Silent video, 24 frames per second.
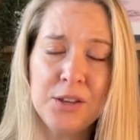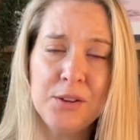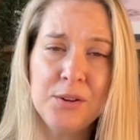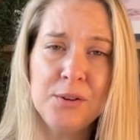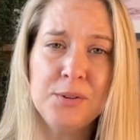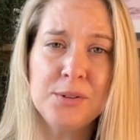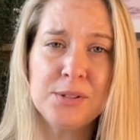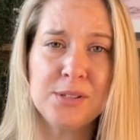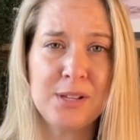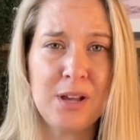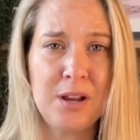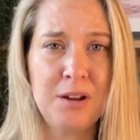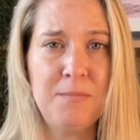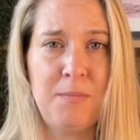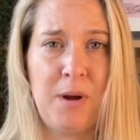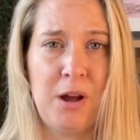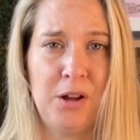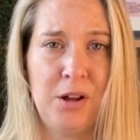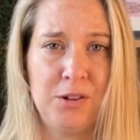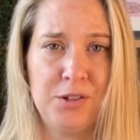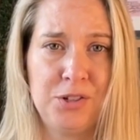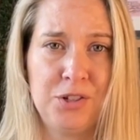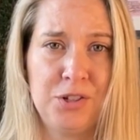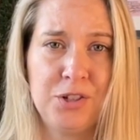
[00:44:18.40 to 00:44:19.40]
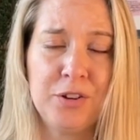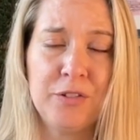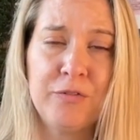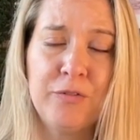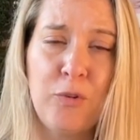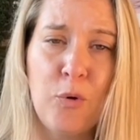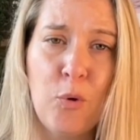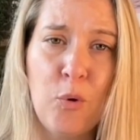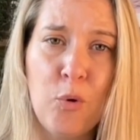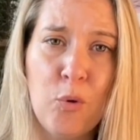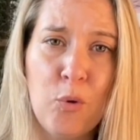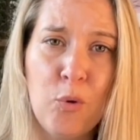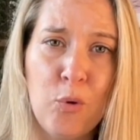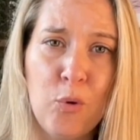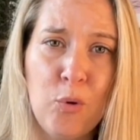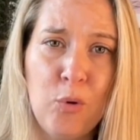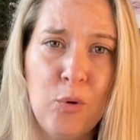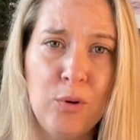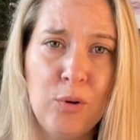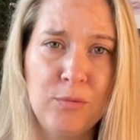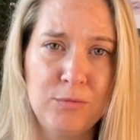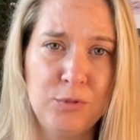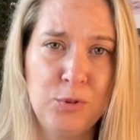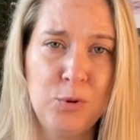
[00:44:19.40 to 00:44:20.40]
you so much
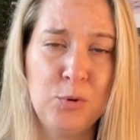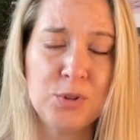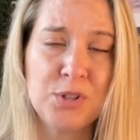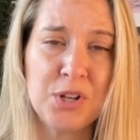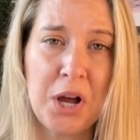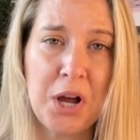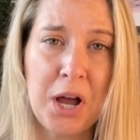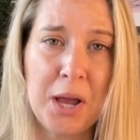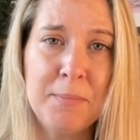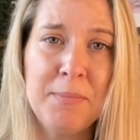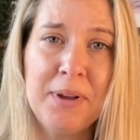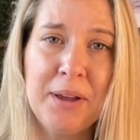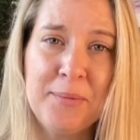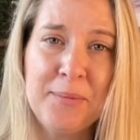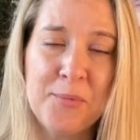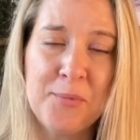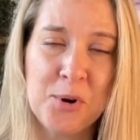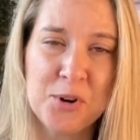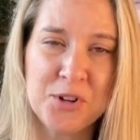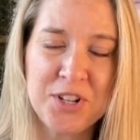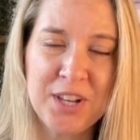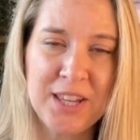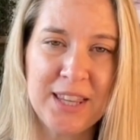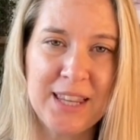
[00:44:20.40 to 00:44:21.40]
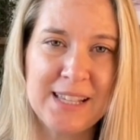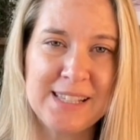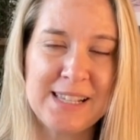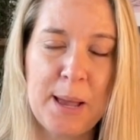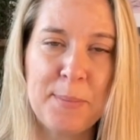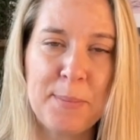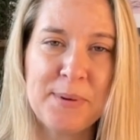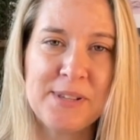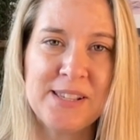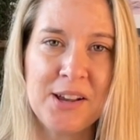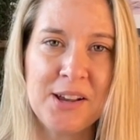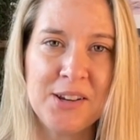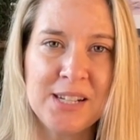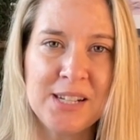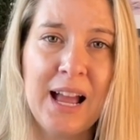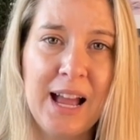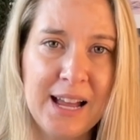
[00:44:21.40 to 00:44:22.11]
for your time in watching this episode,